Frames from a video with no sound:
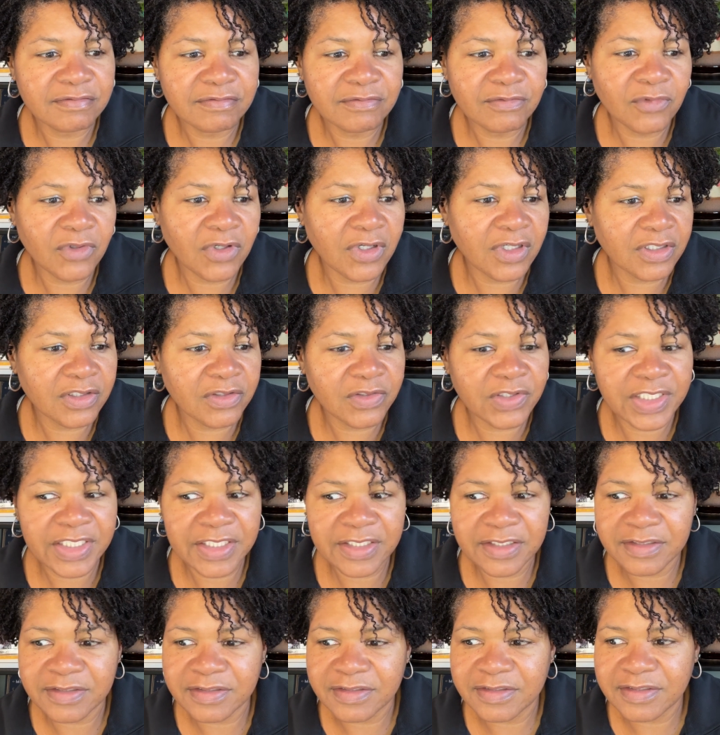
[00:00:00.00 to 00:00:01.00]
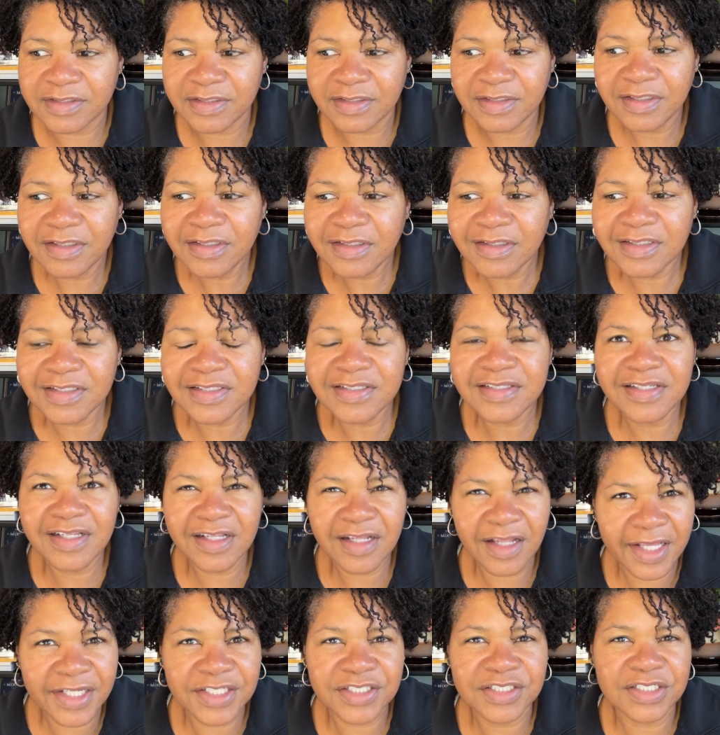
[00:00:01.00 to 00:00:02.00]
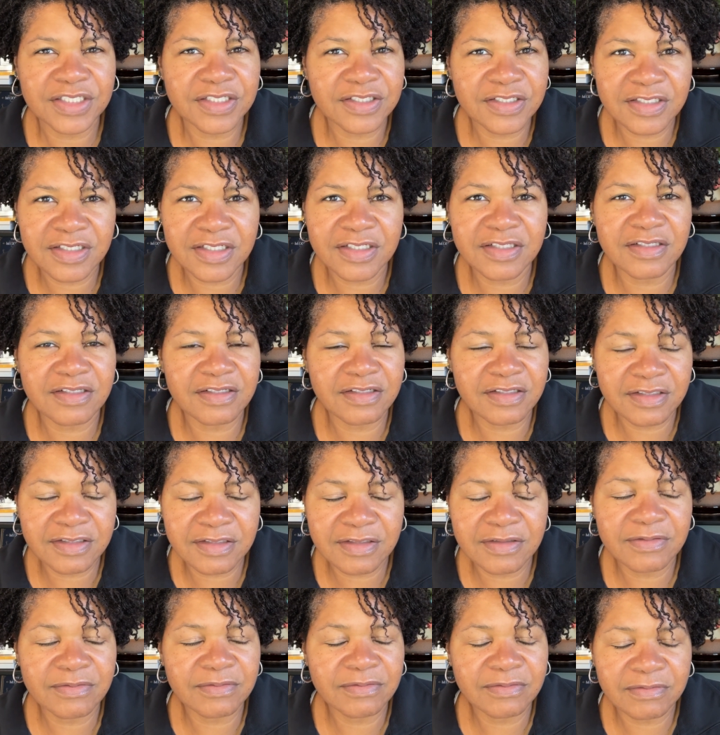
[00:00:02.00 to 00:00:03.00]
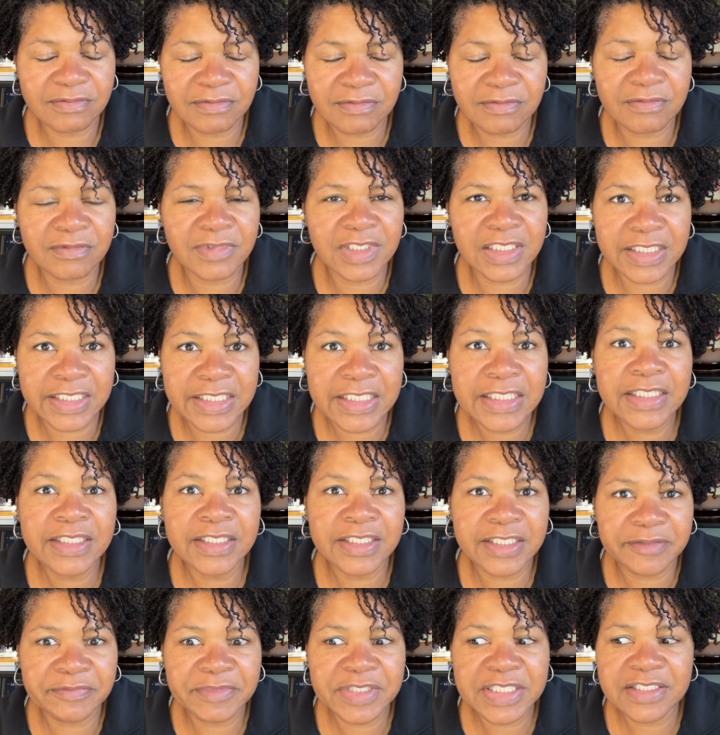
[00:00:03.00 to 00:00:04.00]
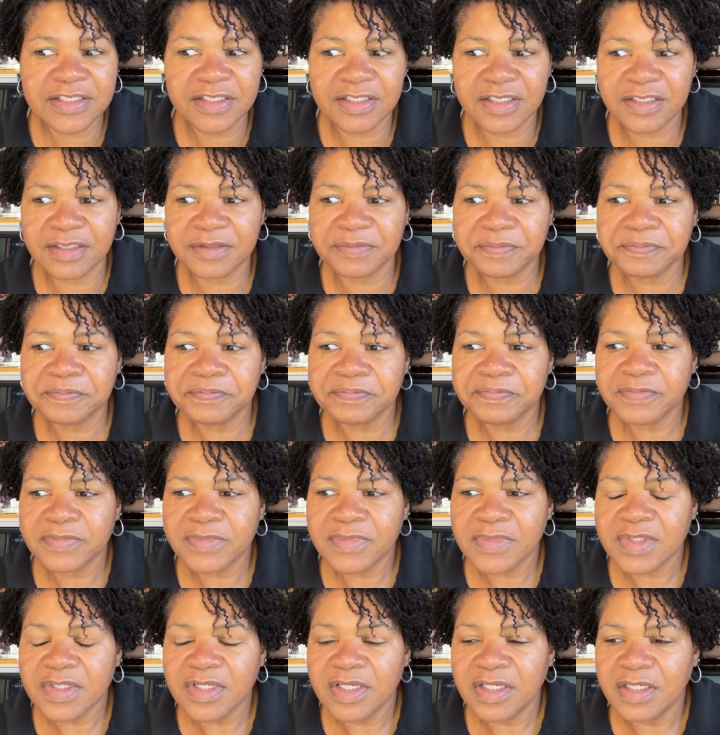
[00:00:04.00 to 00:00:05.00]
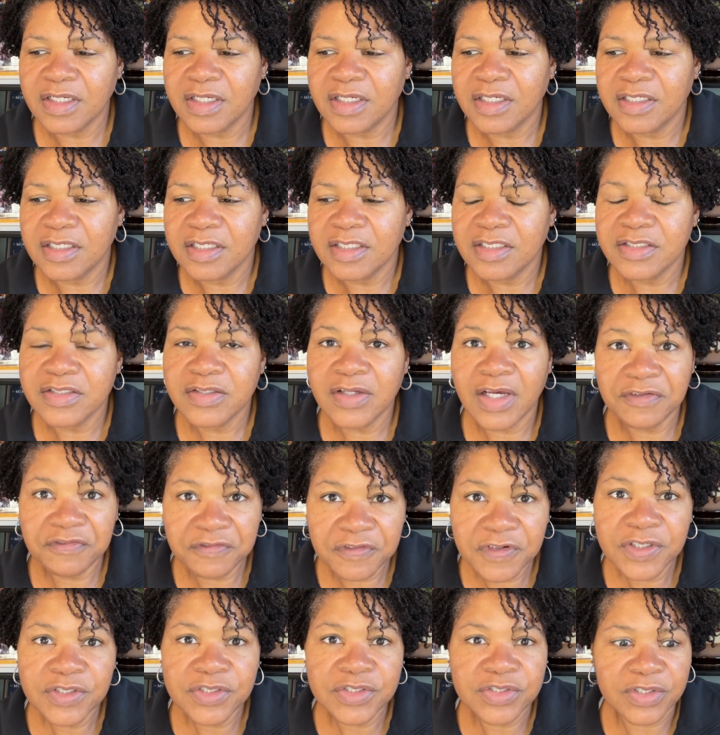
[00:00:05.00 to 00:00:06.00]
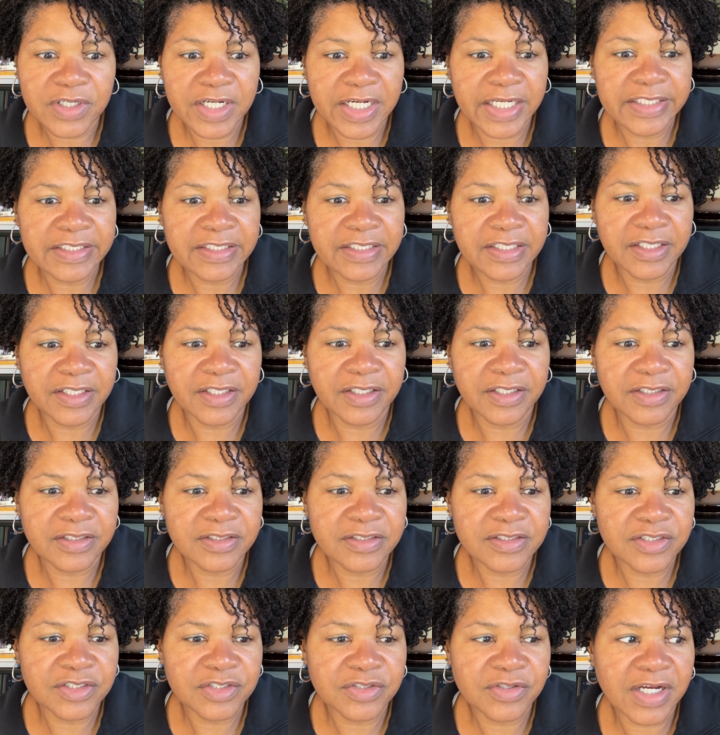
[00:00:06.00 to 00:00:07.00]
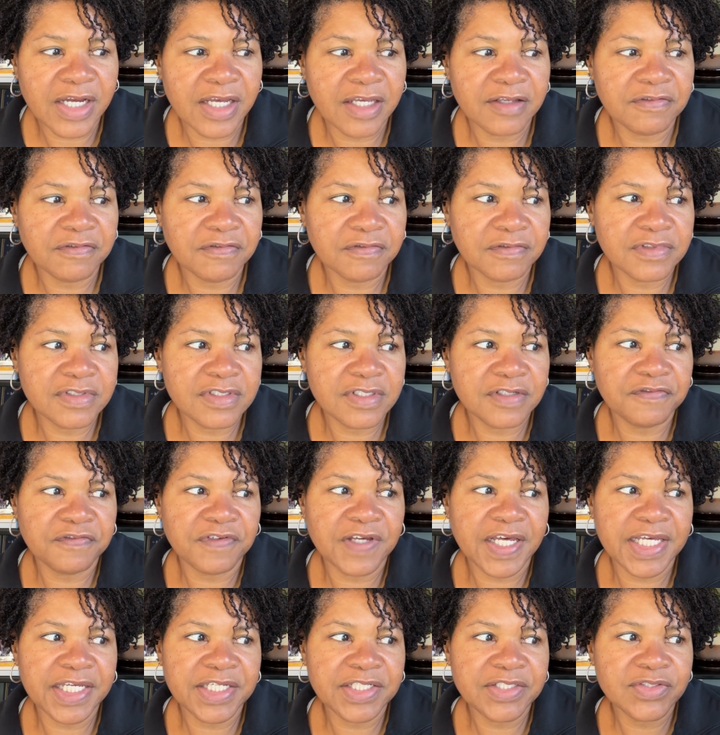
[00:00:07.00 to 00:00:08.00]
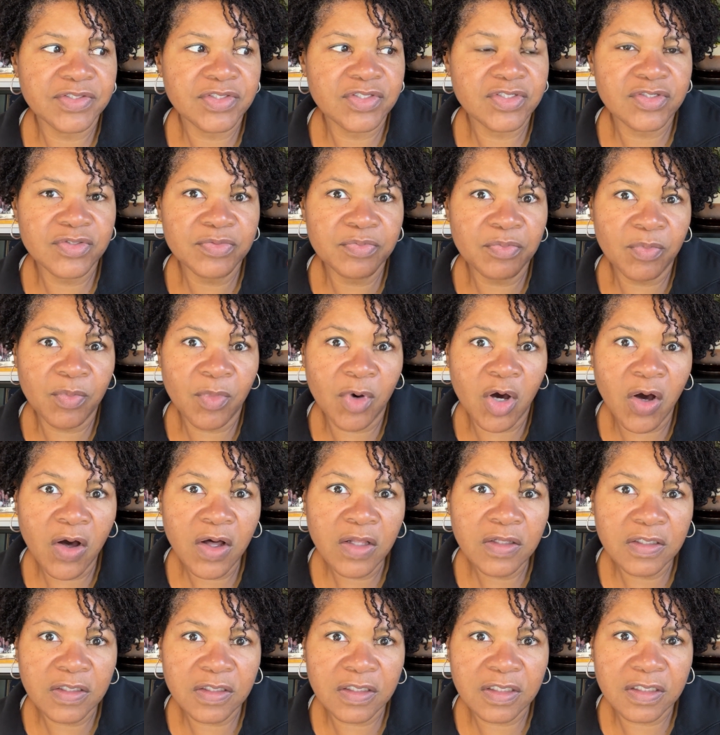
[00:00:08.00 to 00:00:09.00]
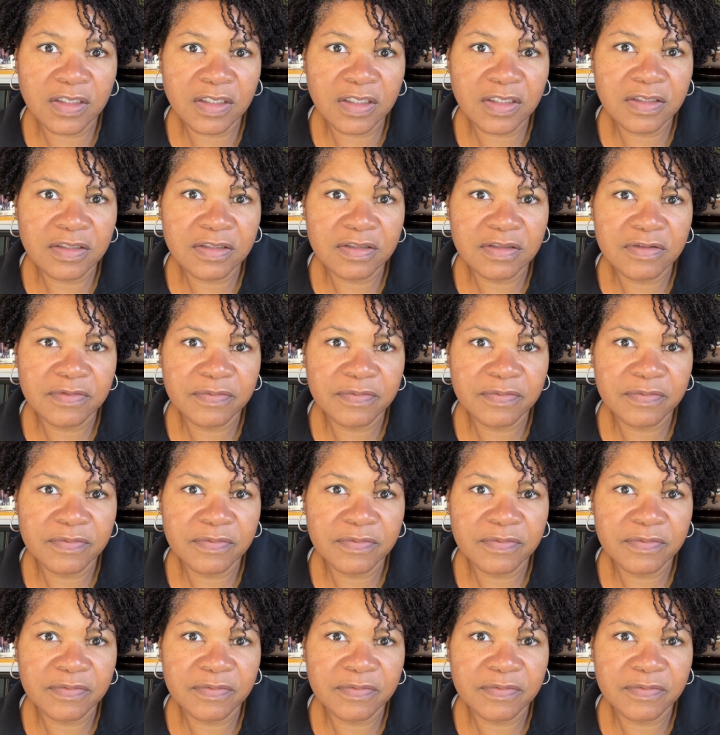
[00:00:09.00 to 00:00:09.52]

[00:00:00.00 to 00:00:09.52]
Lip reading: Walgreens, the selection just is really limited. So I first tried there to try to find smaller